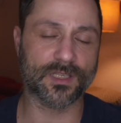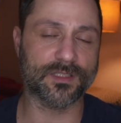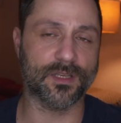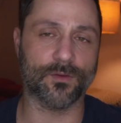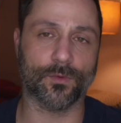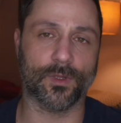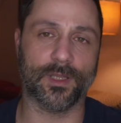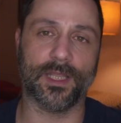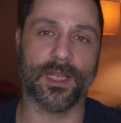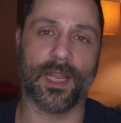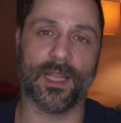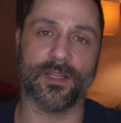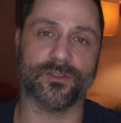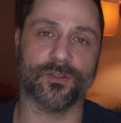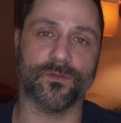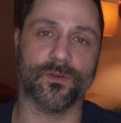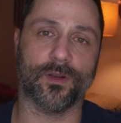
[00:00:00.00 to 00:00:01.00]
didn't really get
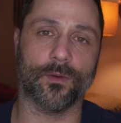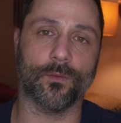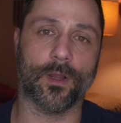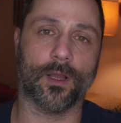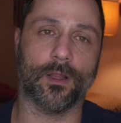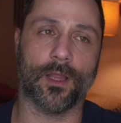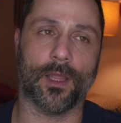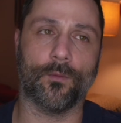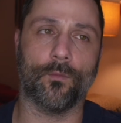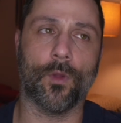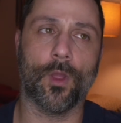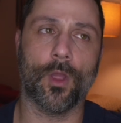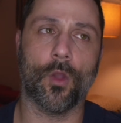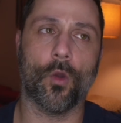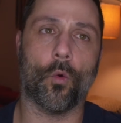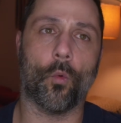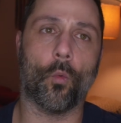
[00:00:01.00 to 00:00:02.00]
answered very well. And
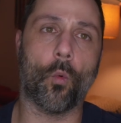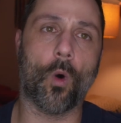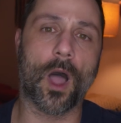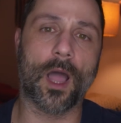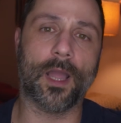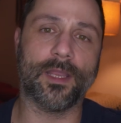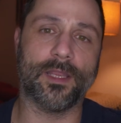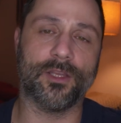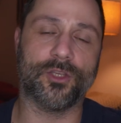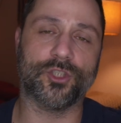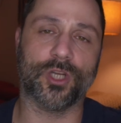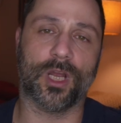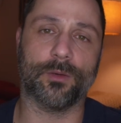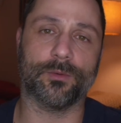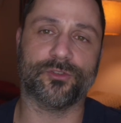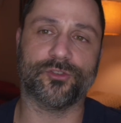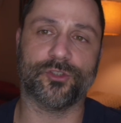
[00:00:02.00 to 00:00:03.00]
why each
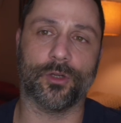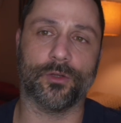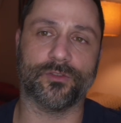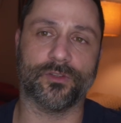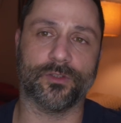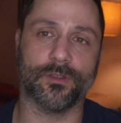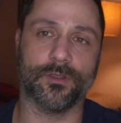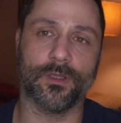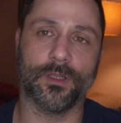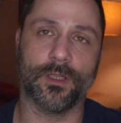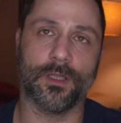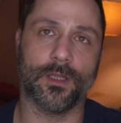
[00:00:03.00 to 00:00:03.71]
shot was chosen